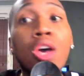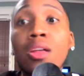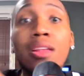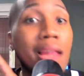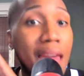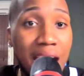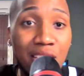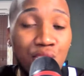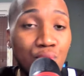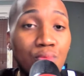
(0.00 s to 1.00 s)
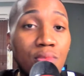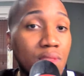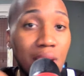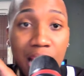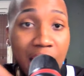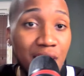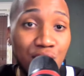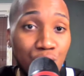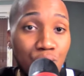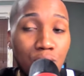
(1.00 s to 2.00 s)
the last two, the last
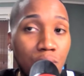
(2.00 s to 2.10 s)
two,